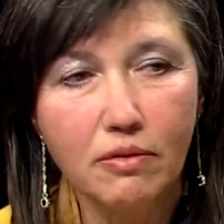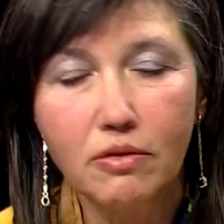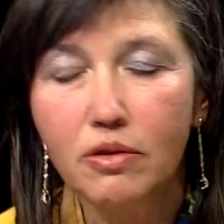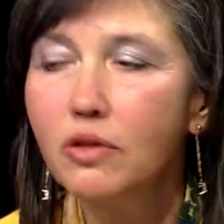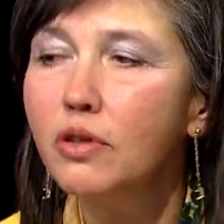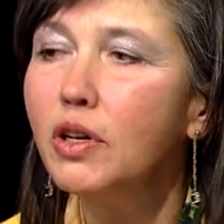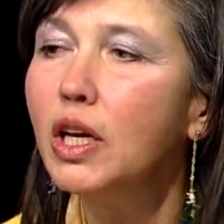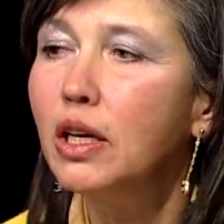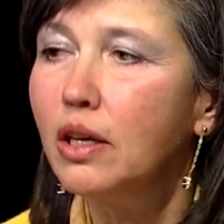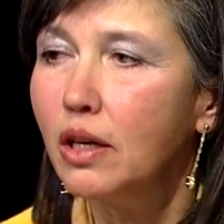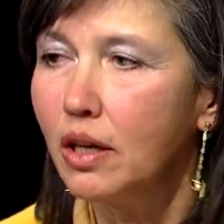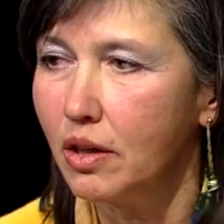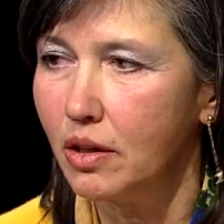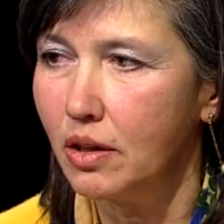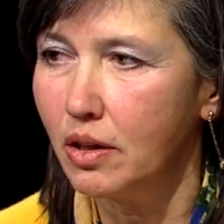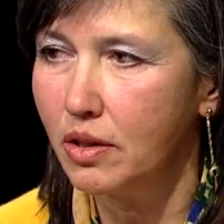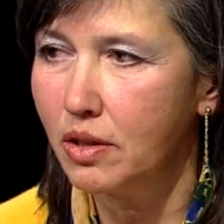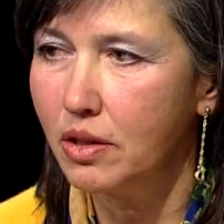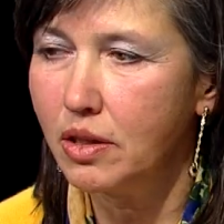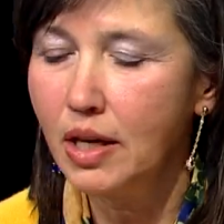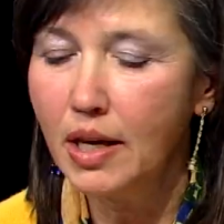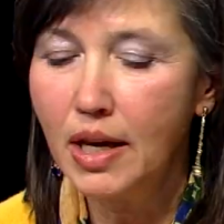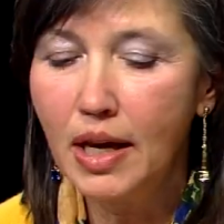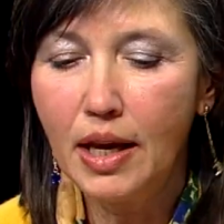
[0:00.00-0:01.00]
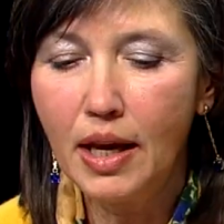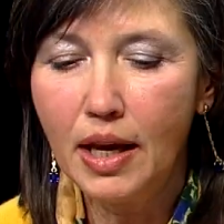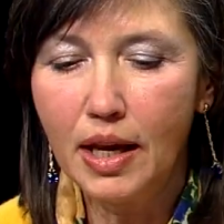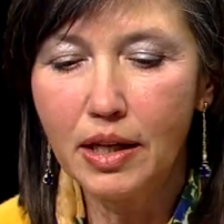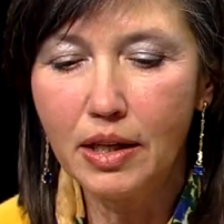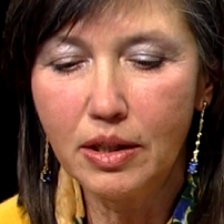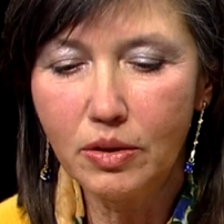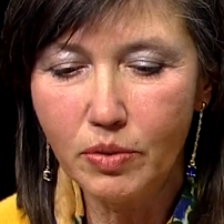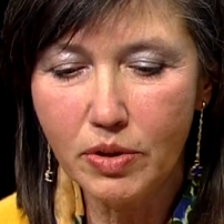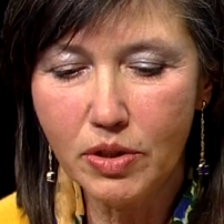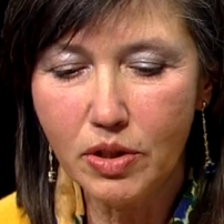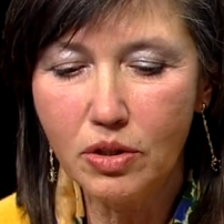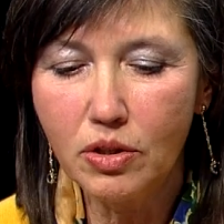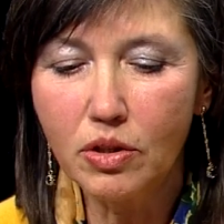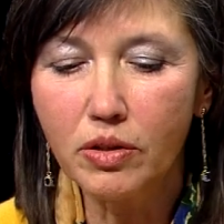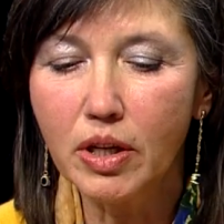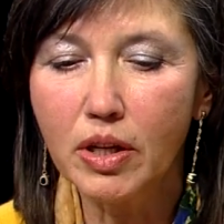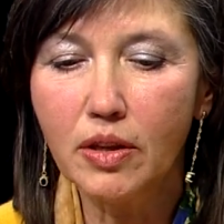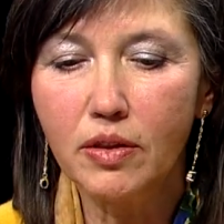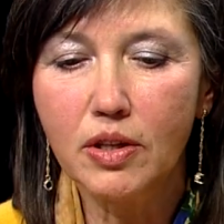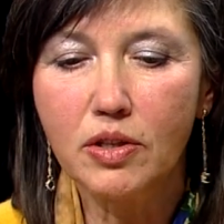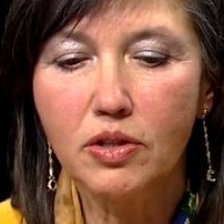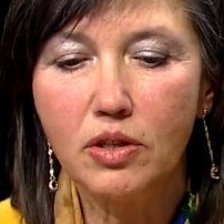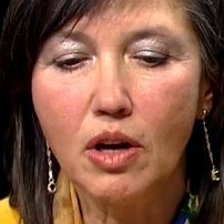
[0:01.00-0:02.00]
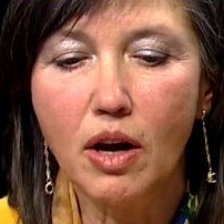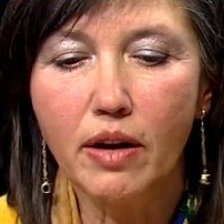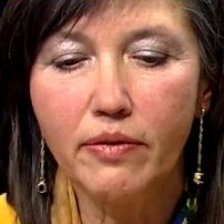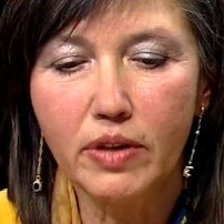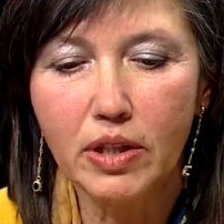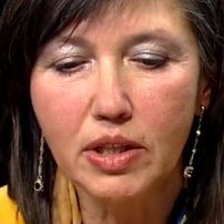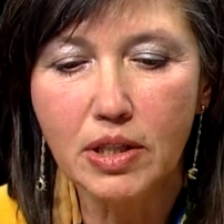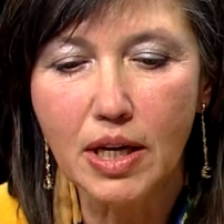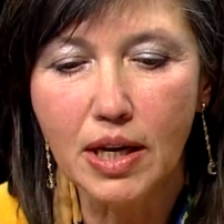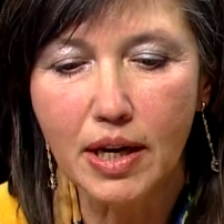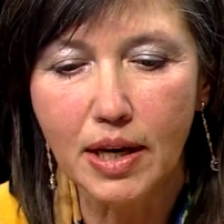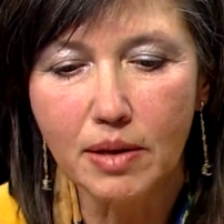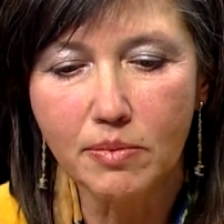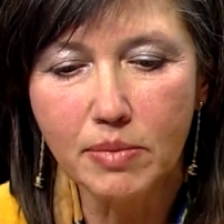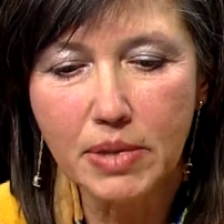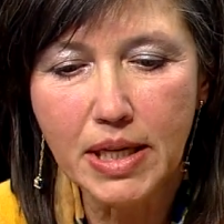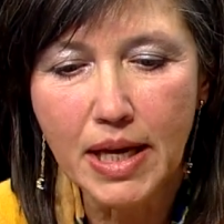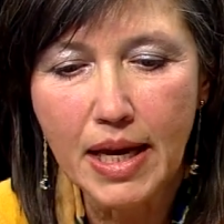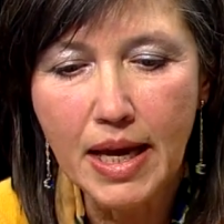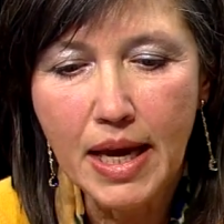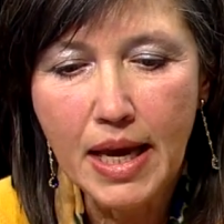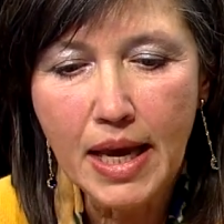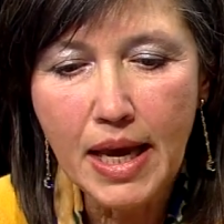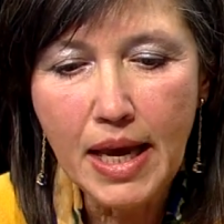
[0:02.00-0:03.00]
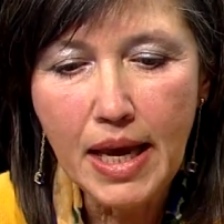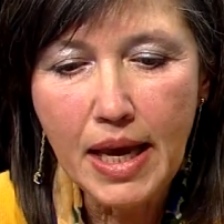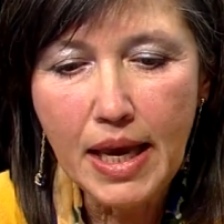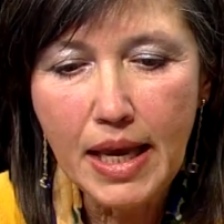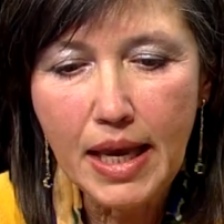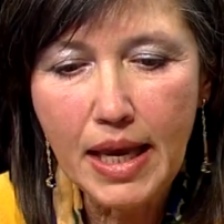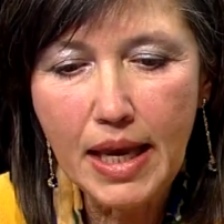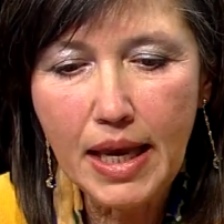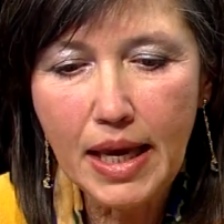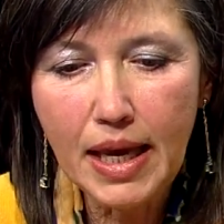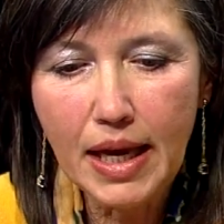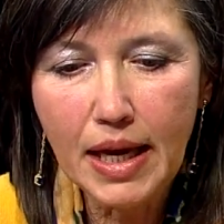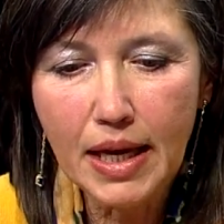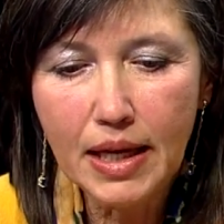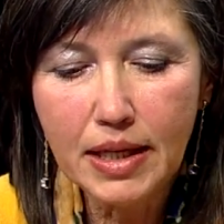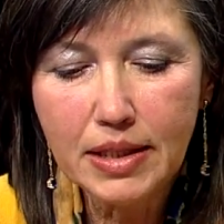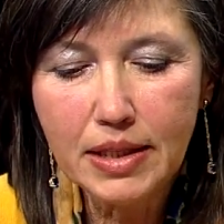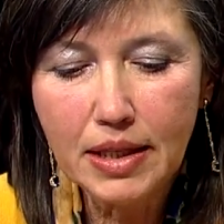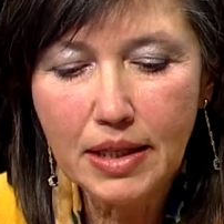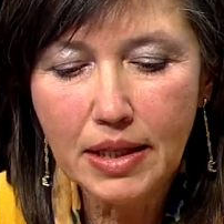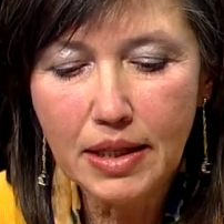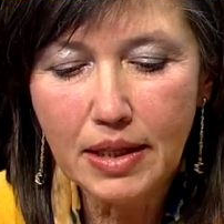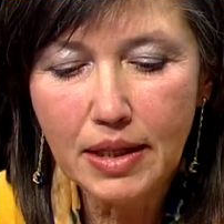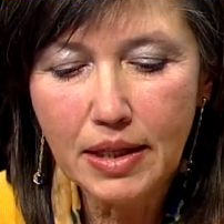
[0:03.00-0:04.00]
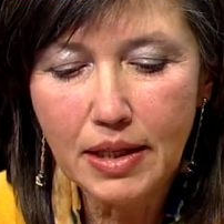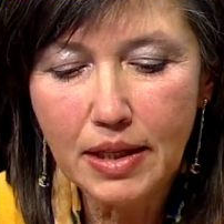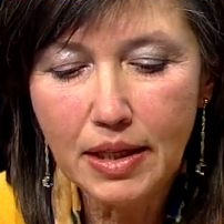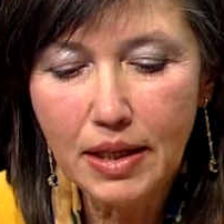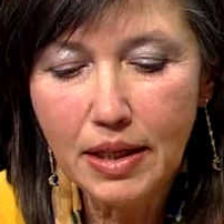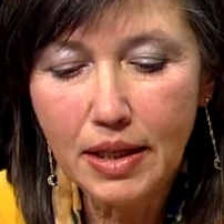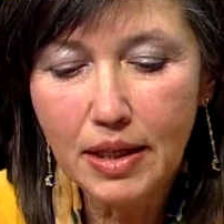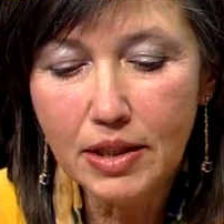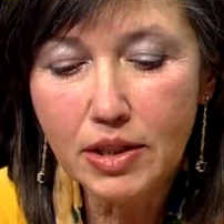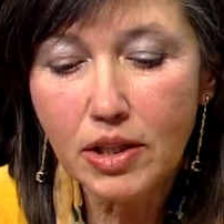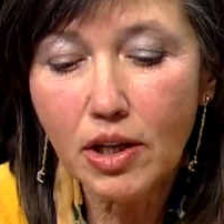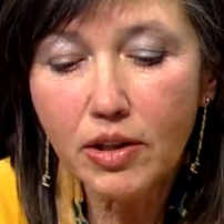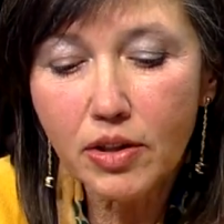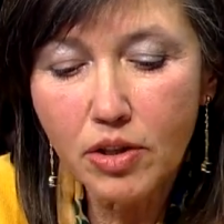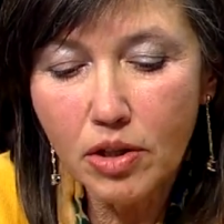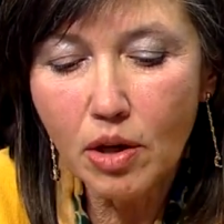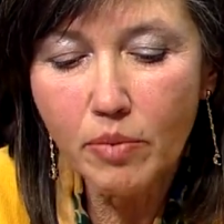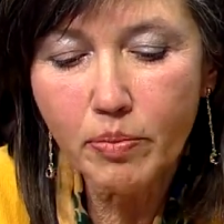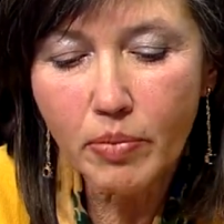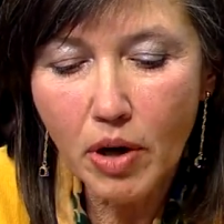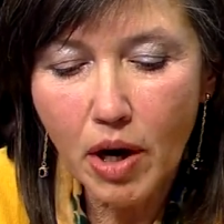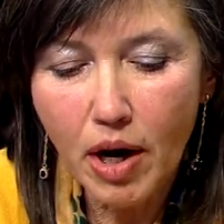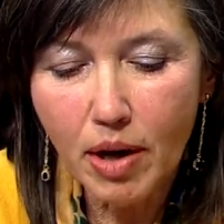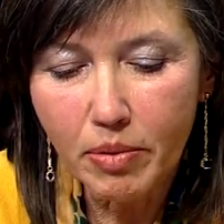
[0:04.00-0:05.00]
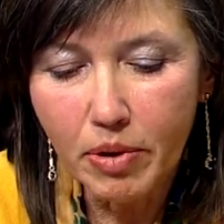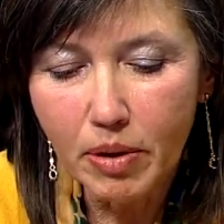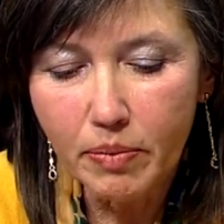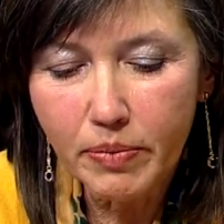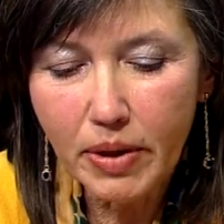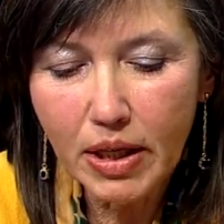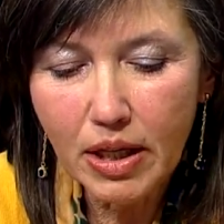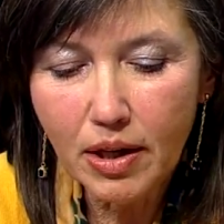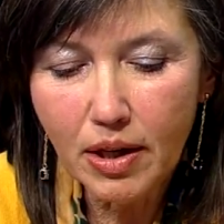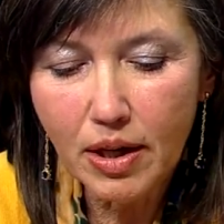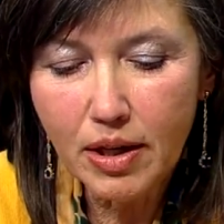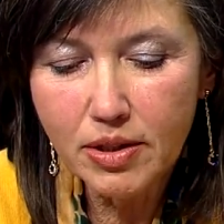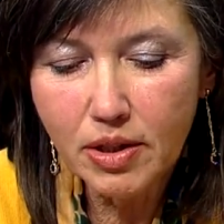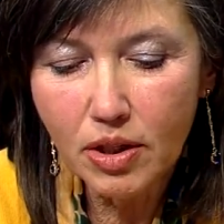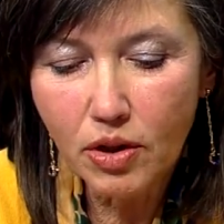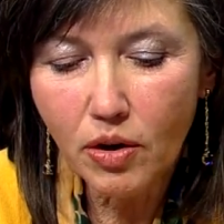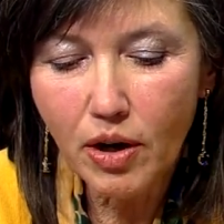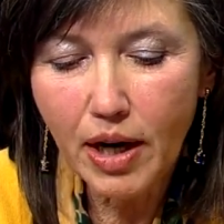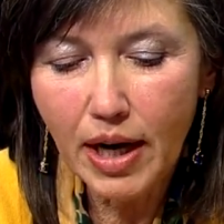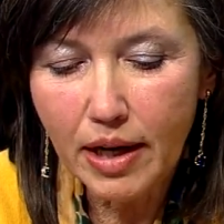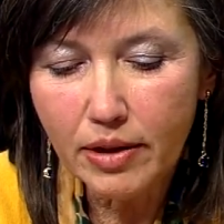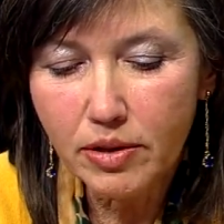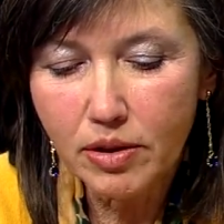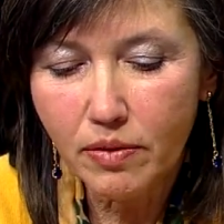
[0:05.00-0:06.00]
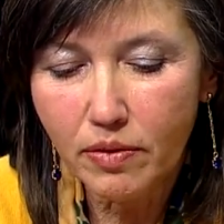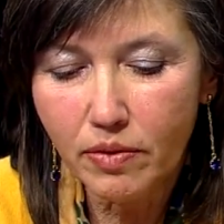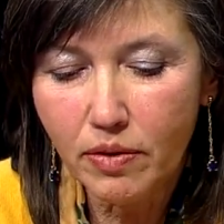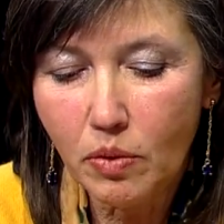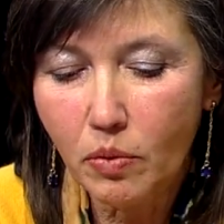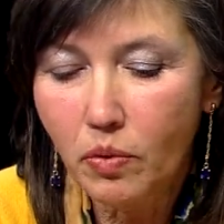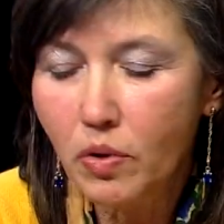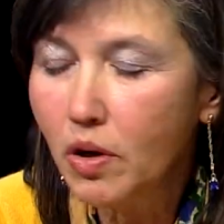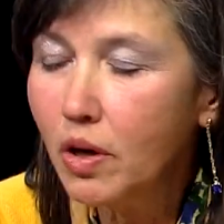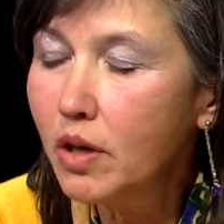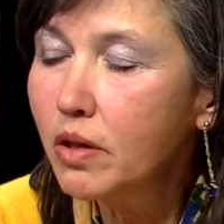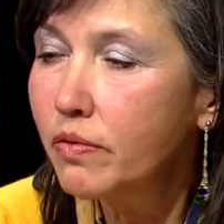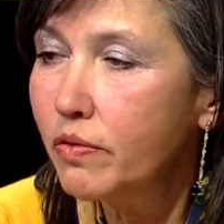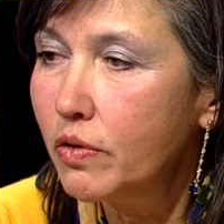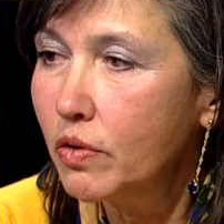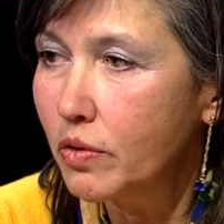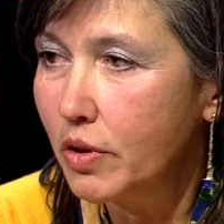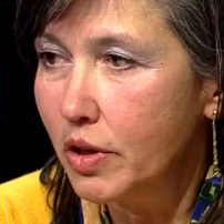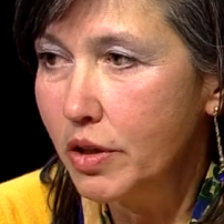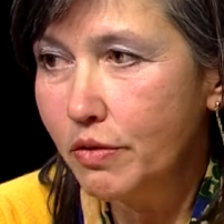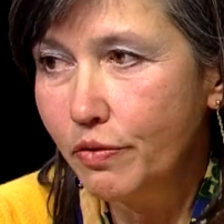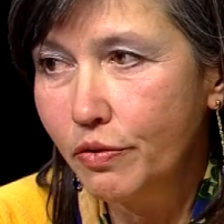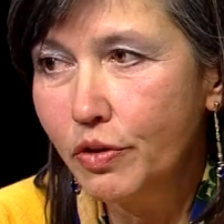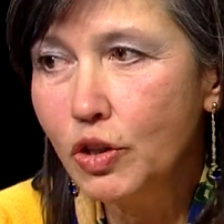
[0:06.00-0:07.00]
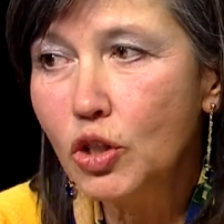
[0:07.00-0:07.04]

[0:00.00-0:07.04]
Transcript: 3 years, and it was during the Soviet times. And it's also a problem because you're out of the workforce for